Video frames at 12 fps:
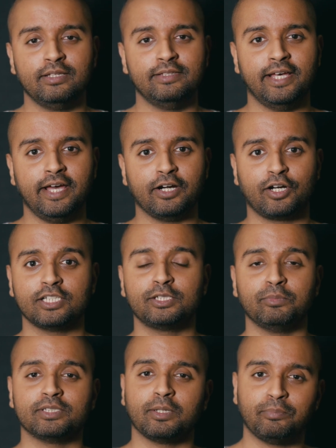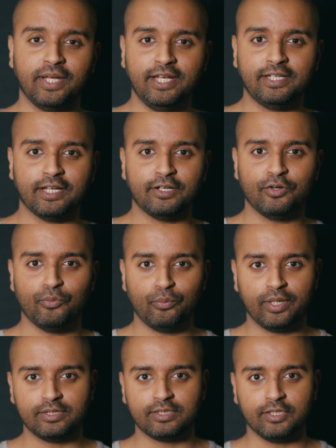their customers updated
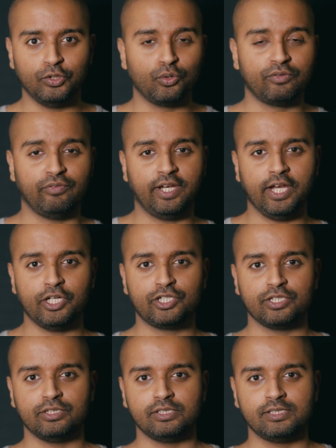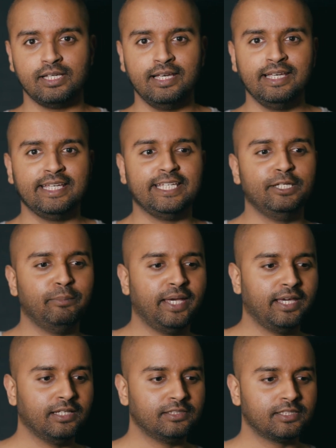with notifications,
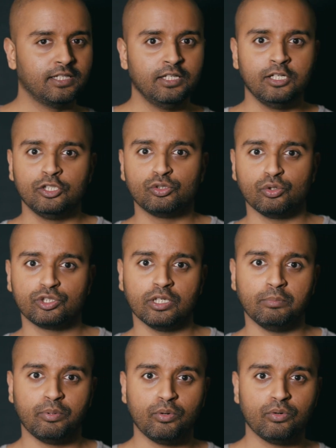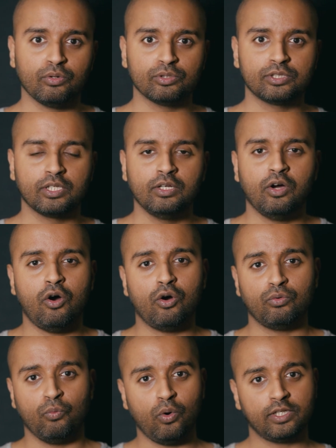emails, social posts
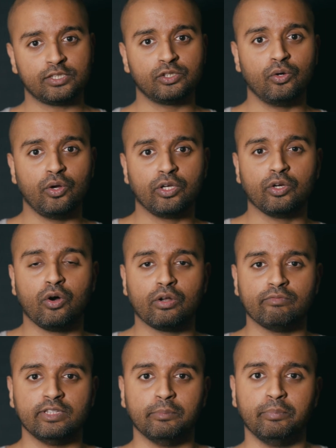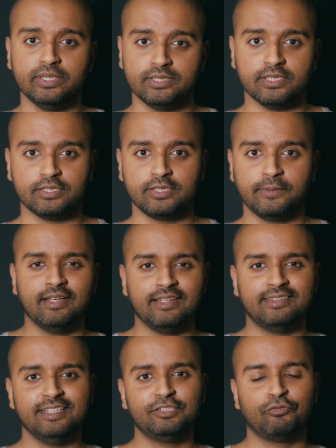on what is going on with the business.
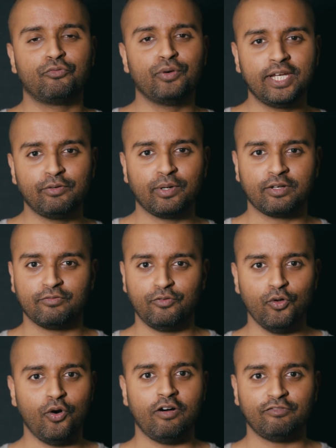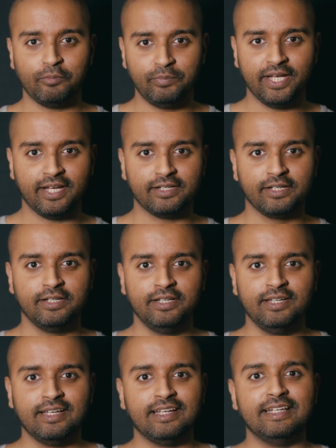This frequent flow of updates
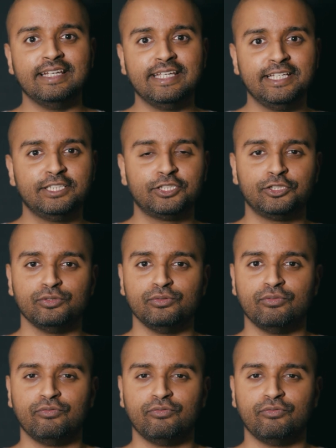leads to